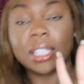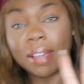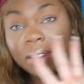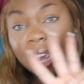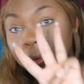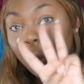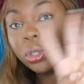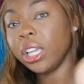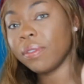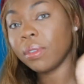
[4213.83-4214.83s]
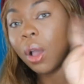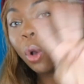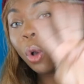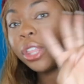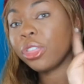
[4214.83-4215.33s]
named
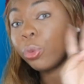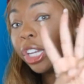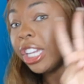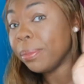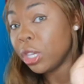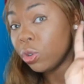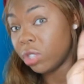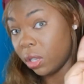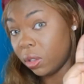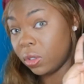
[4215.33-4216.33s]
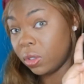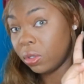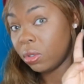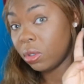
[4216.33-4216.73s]
only three muses.